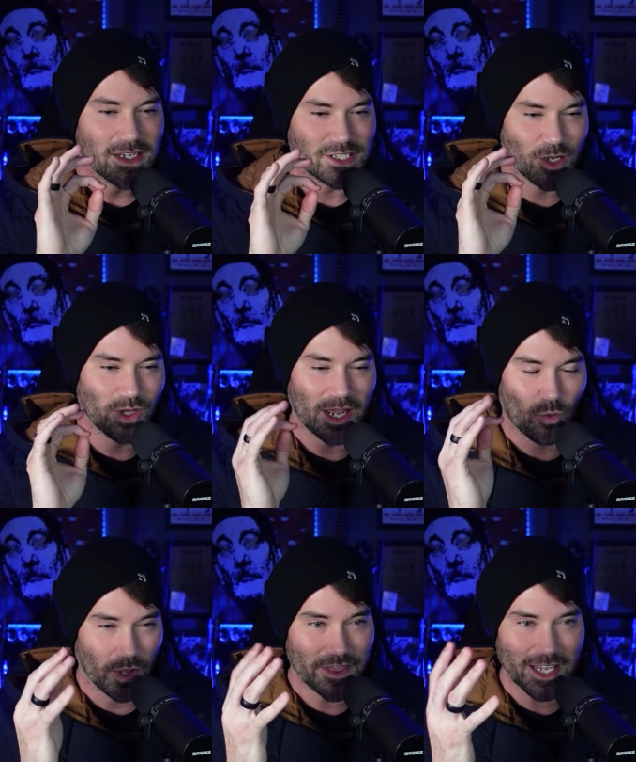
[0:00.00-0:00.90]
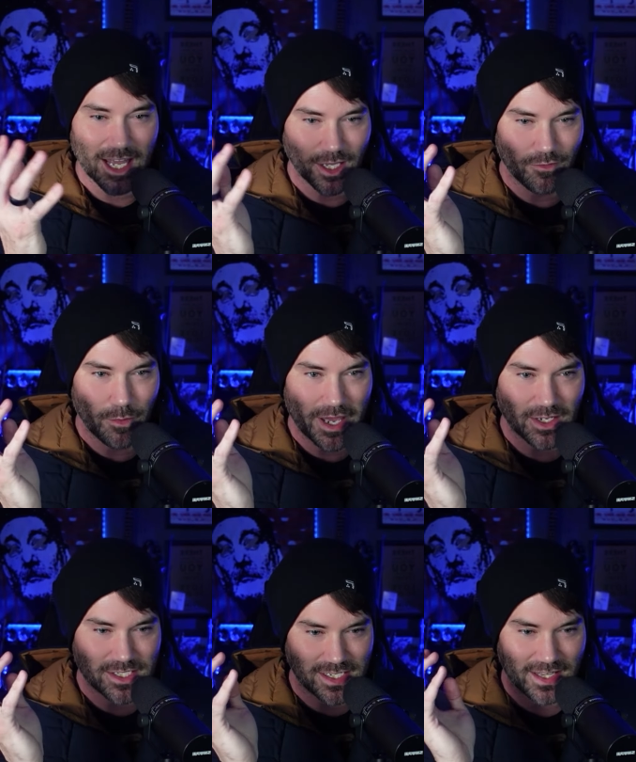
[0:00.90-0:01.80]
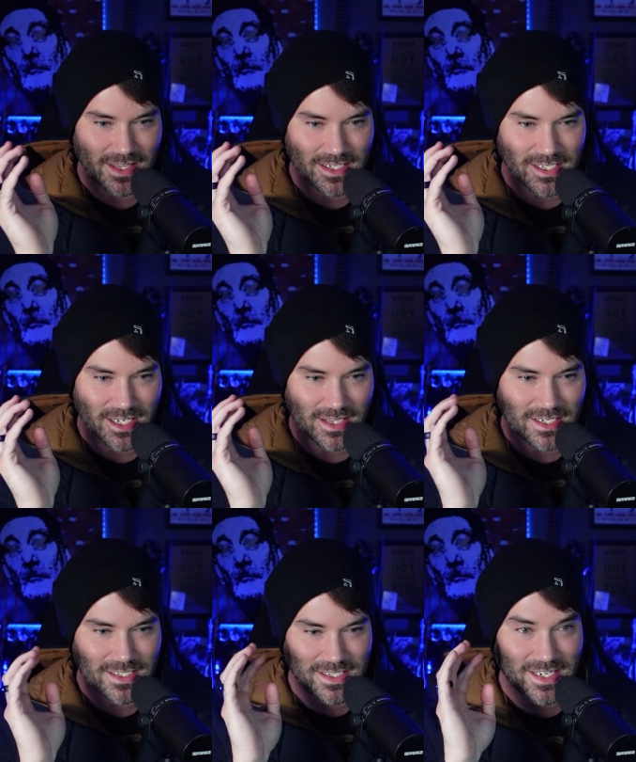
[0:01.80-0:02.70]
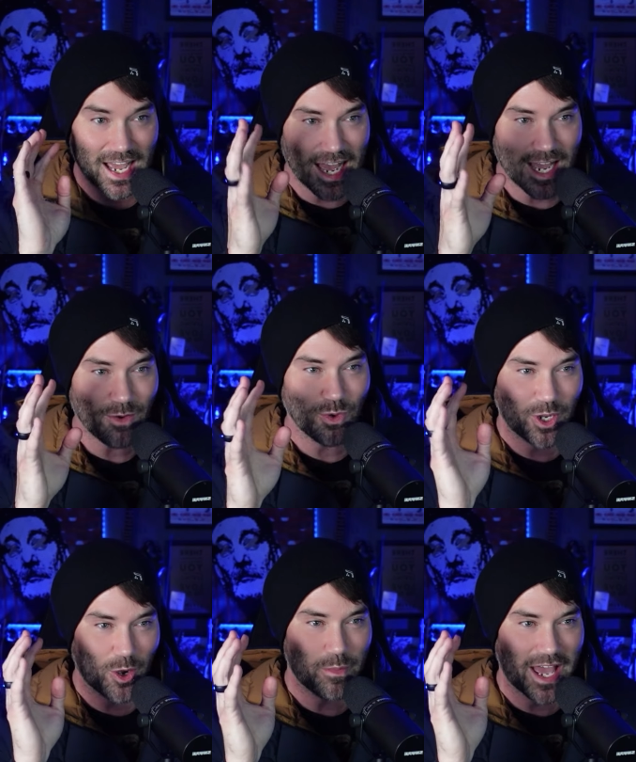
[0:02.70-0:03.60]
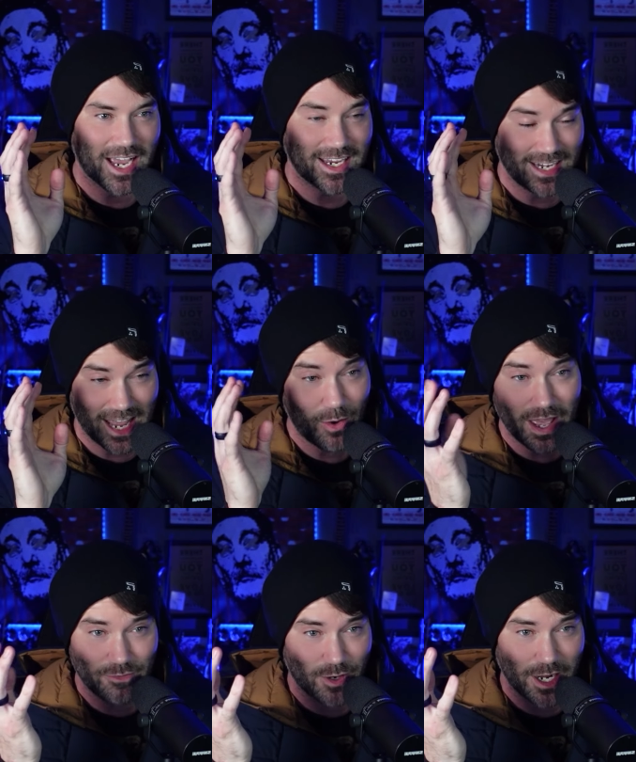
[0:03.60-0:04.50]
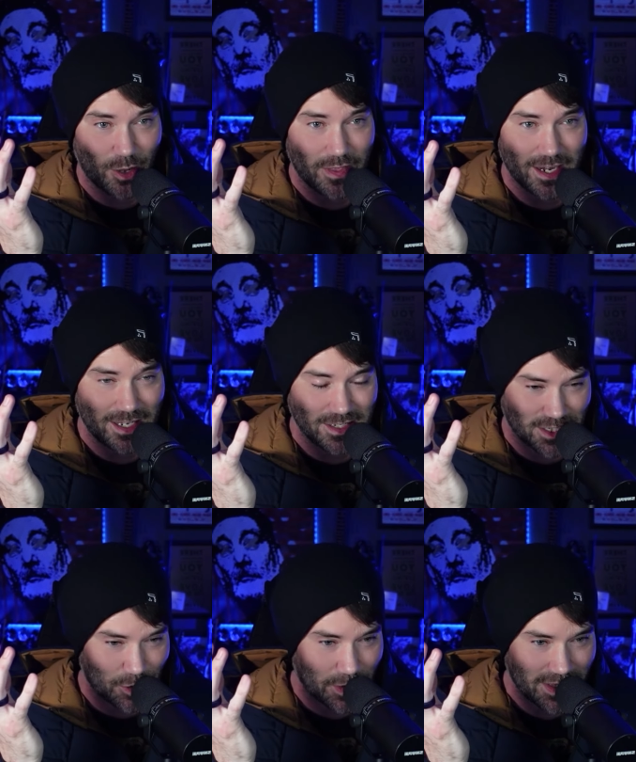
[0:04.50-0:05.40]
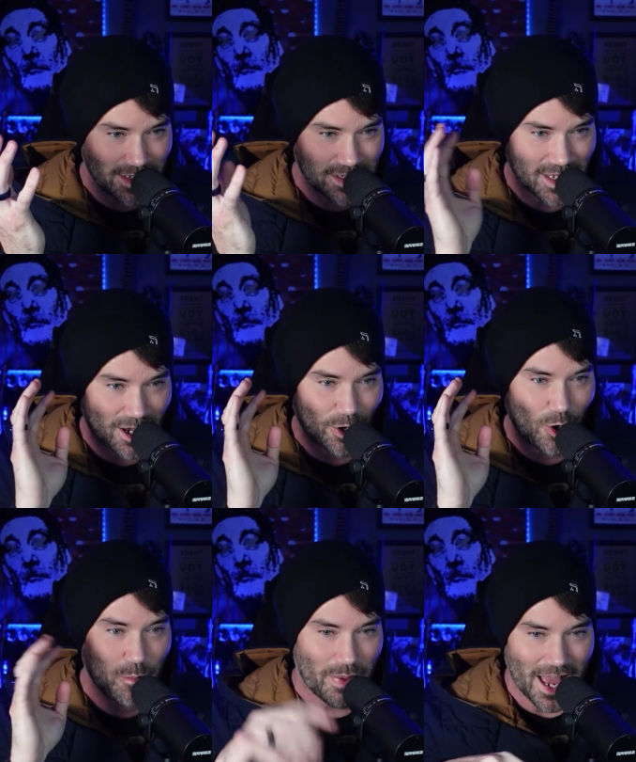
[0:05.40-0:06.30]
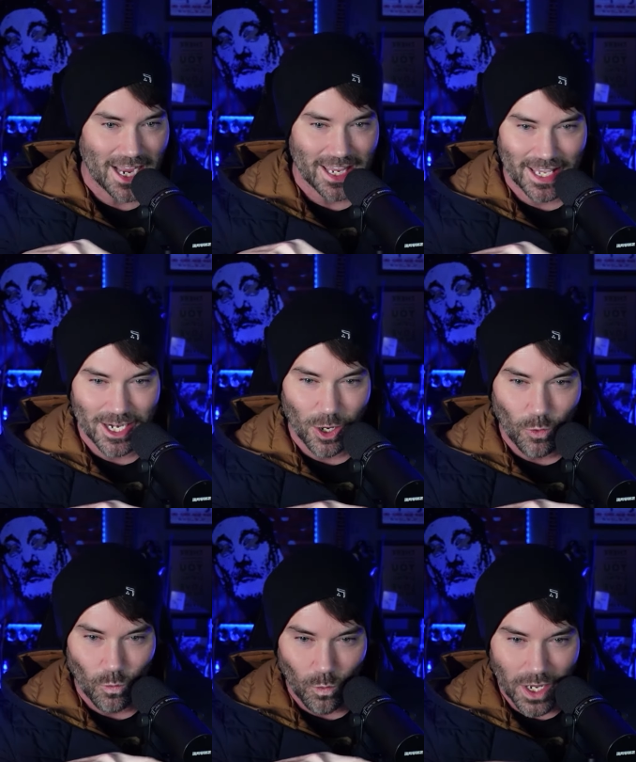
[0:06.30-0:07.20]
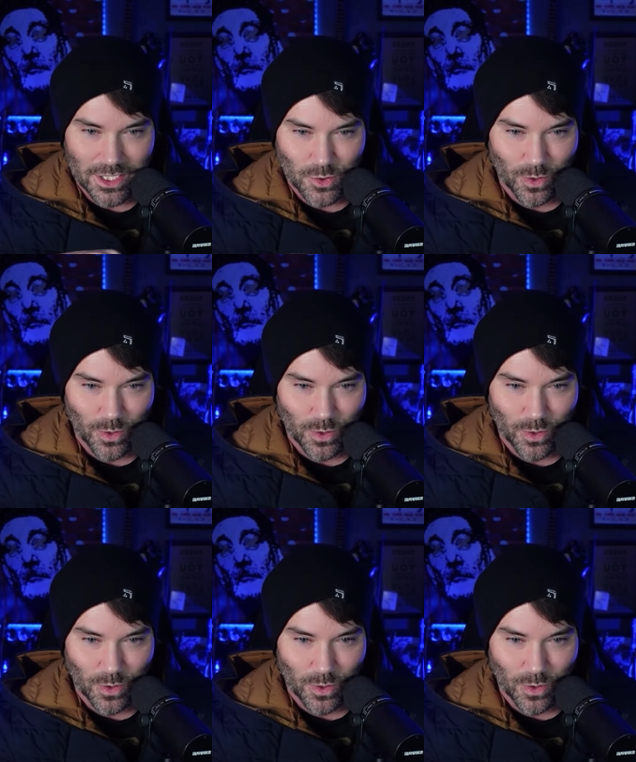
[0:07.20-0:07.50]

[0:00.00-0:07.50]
Speaker 1: So, like, one thing I love about seeing things like this is I will go back now after I know that he's doing this. I'll go back and I'll watch